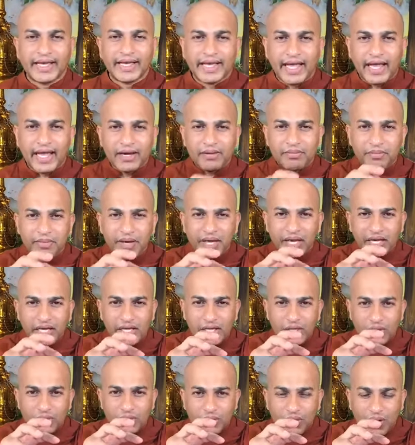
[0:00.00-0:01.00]
Can
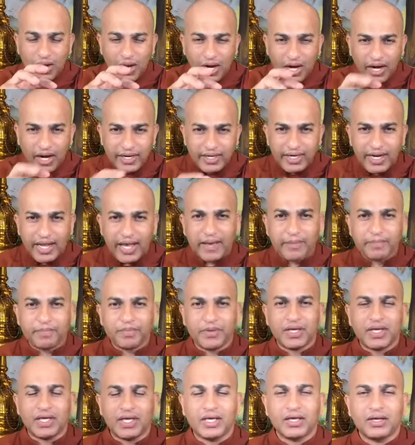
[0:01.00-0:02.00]
make you
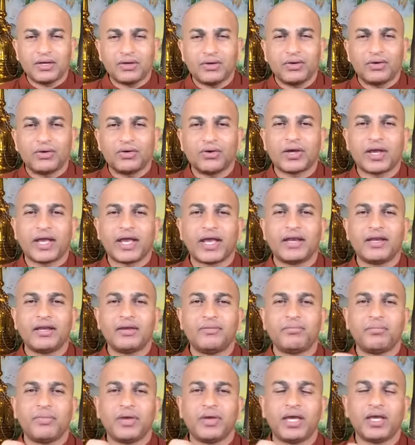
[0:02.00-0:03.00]
unhappy or
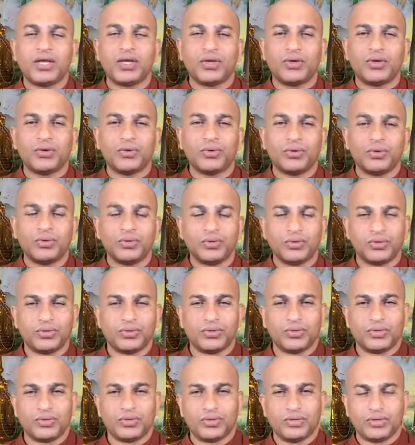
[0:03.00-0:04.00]
can make you
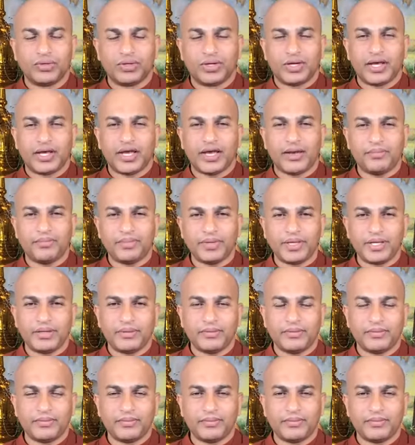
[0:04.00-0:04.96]
happy.